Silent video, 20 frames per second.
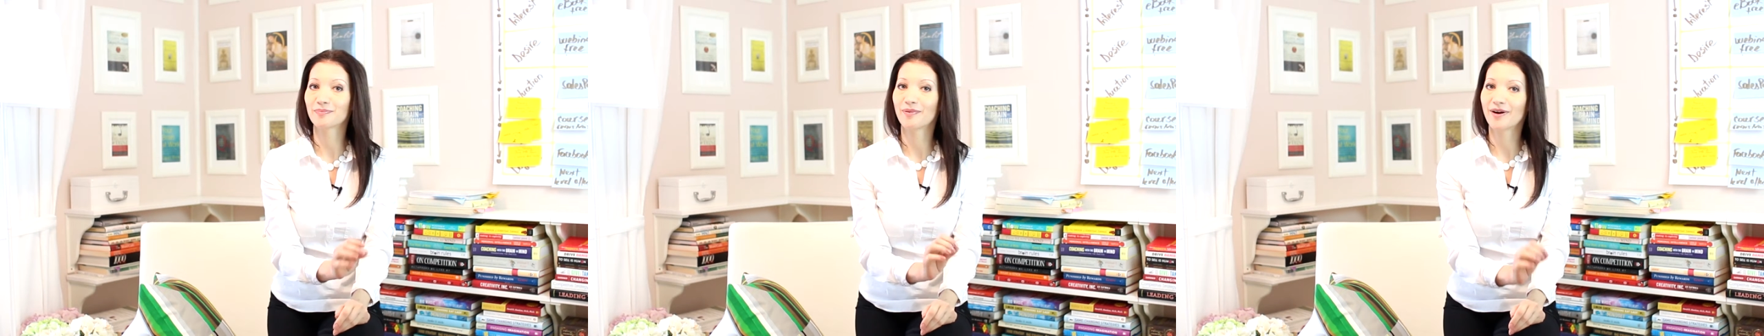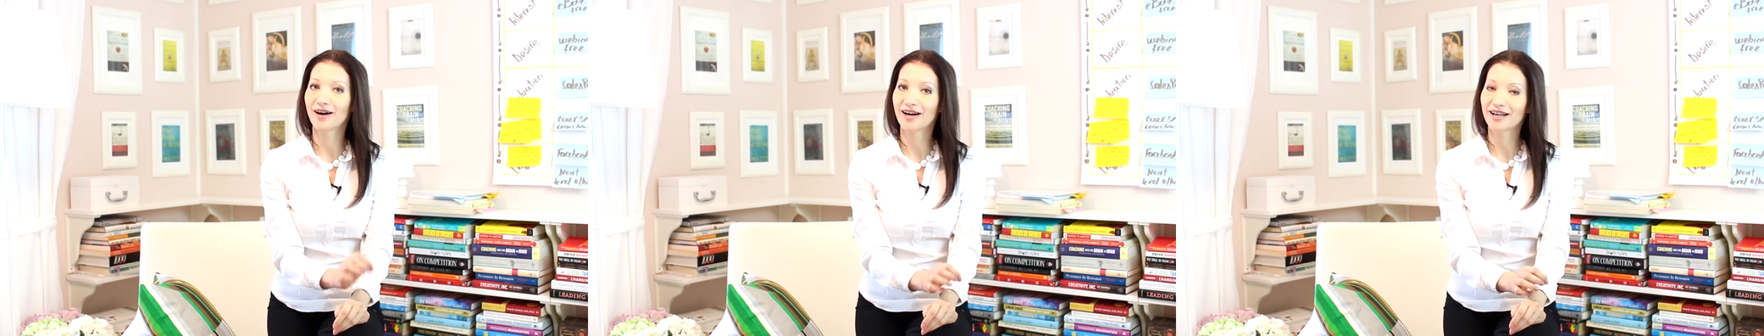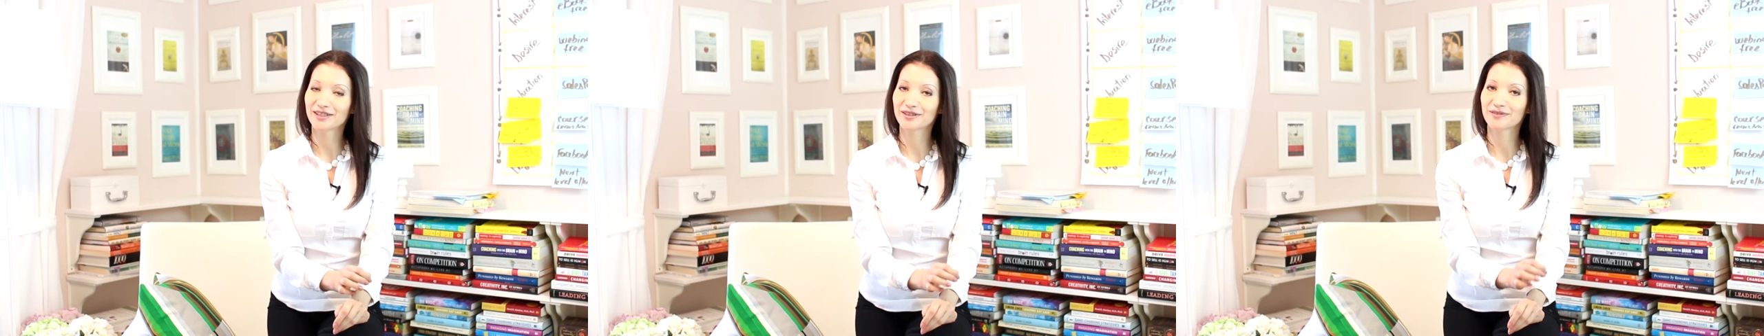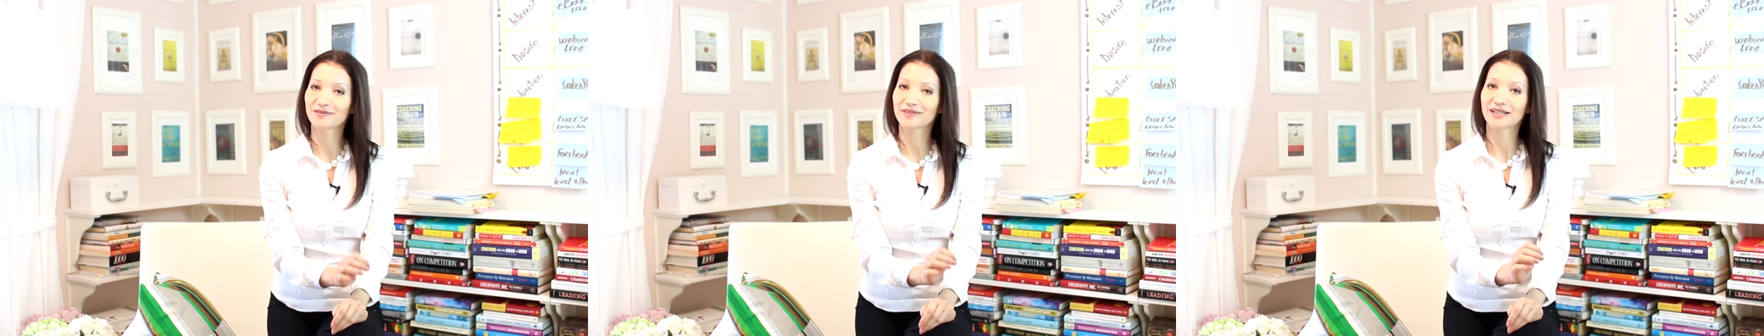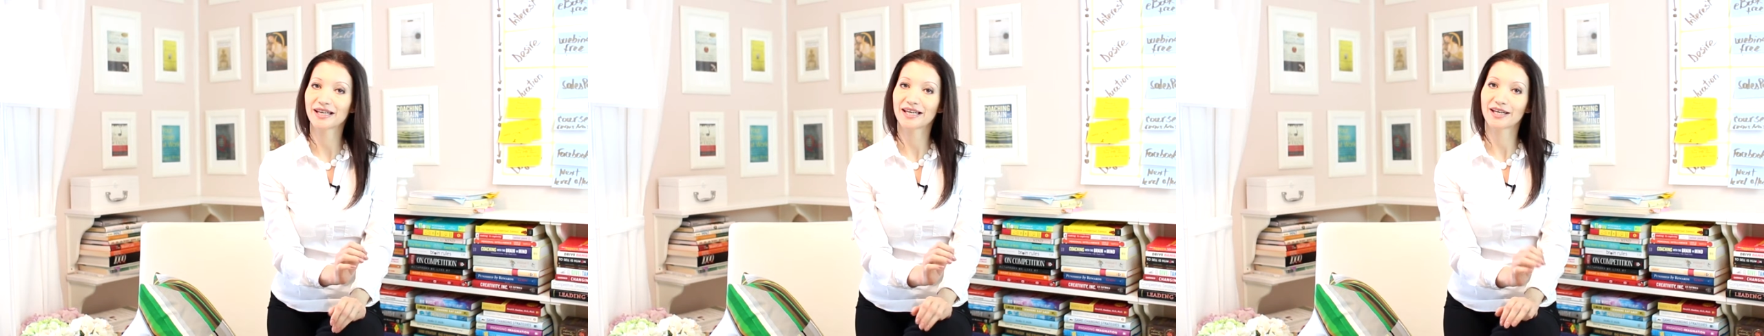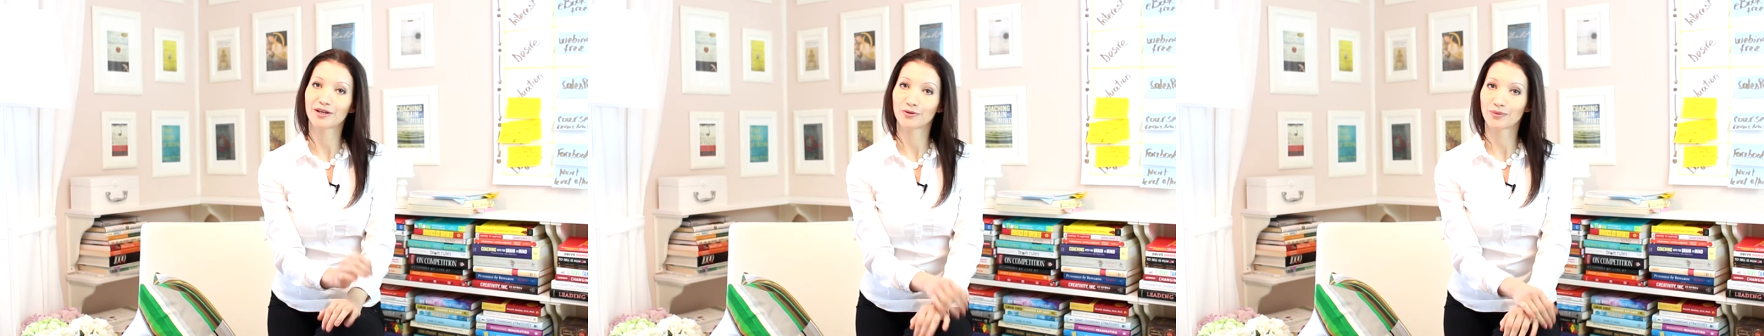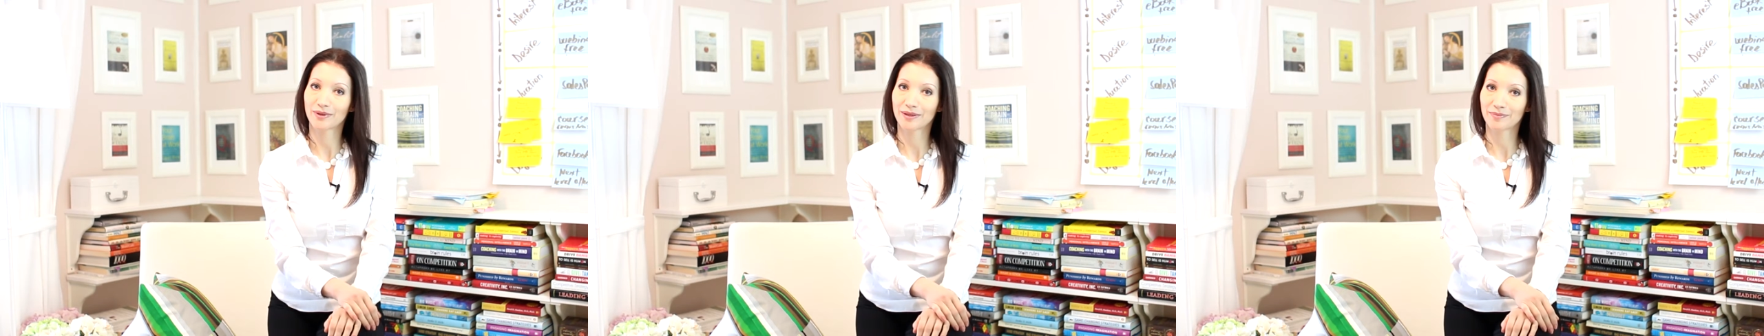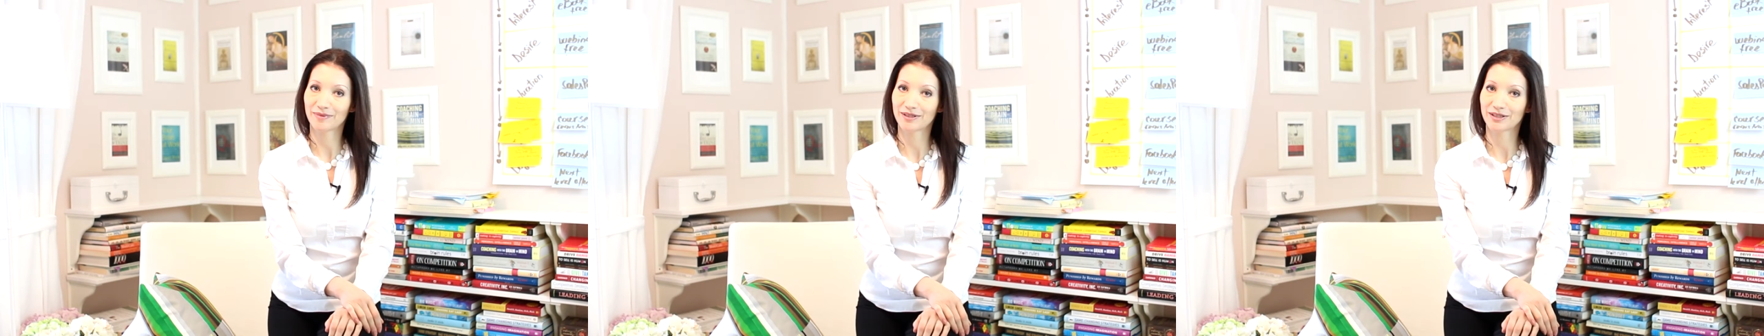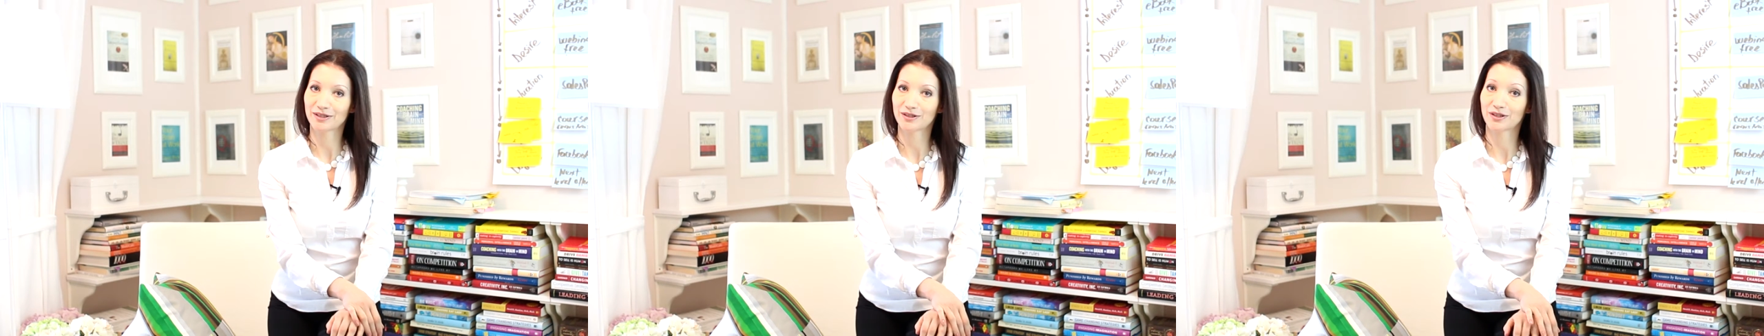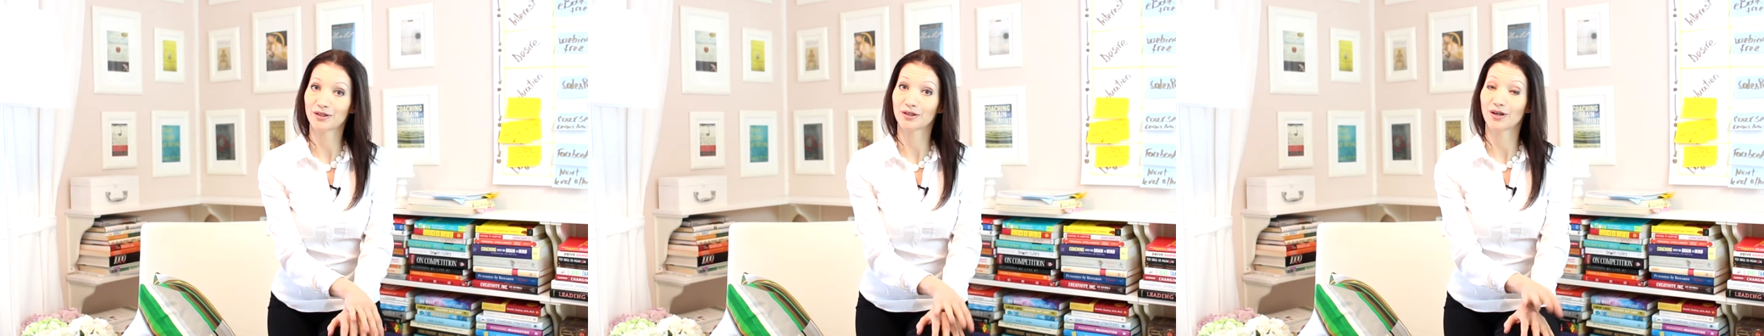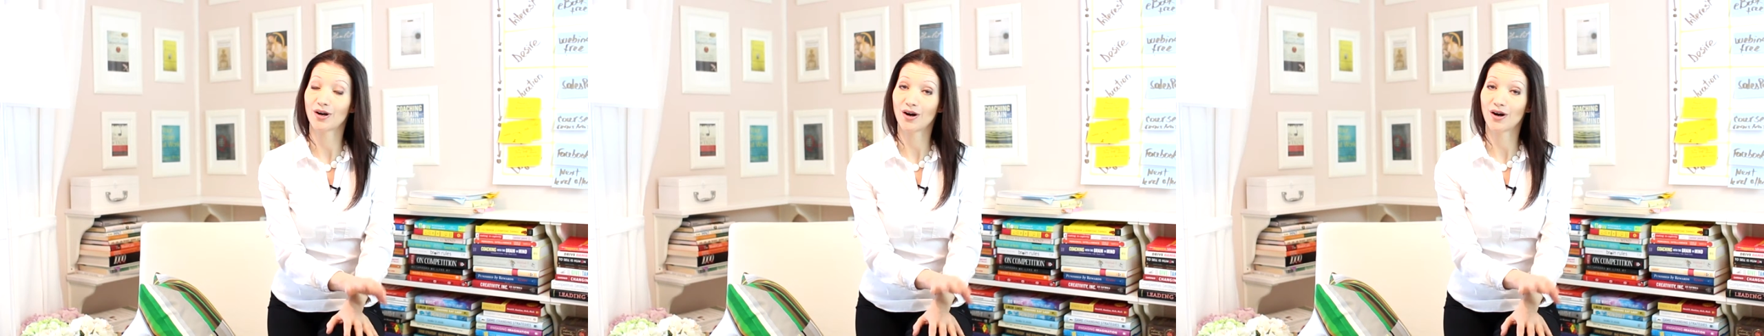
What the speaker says: part of the equipment your